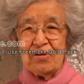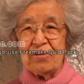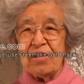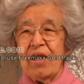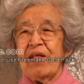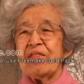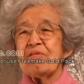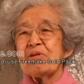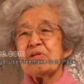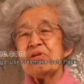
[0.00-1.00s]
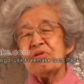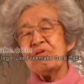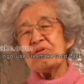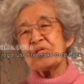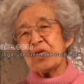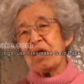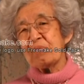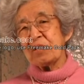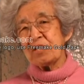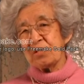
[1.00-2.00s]
there were two Japanese
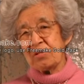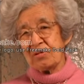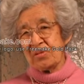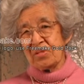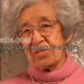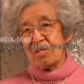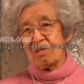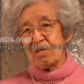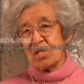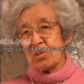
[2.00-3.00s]
nurses at the hospital.